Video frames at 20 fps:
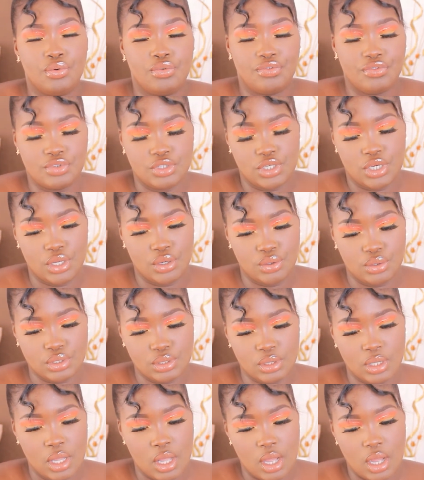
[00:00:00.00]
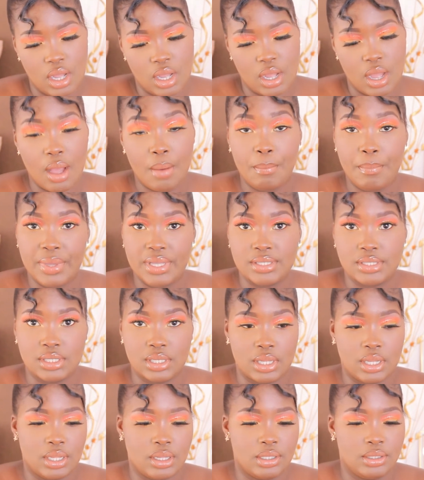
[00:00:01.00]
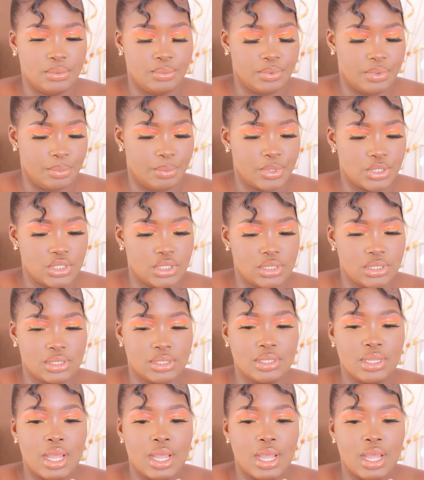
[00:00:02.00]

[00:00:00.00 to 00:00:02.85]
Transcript: shadows better with brushes.